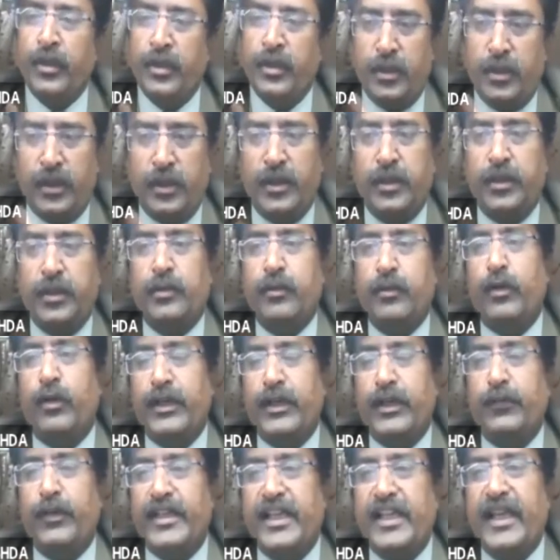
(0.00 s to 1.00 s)

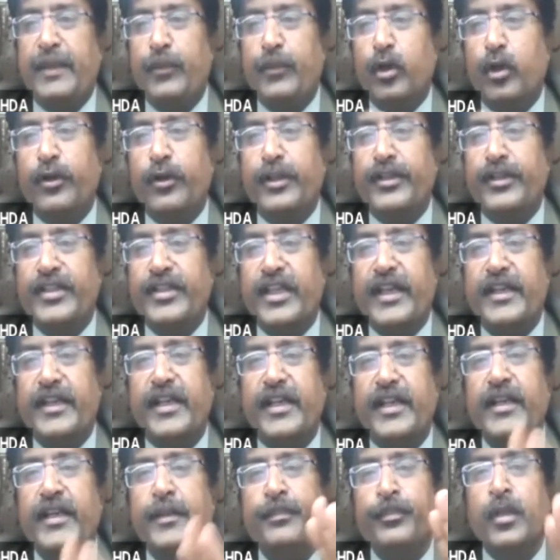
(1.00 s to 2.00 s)
whatever time you have
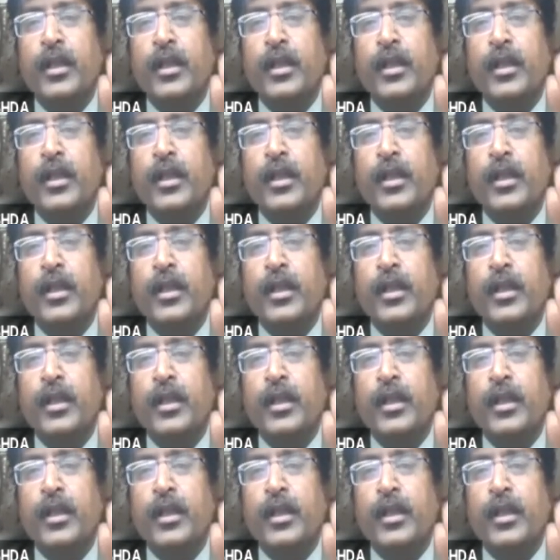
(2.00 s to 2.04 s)
decided,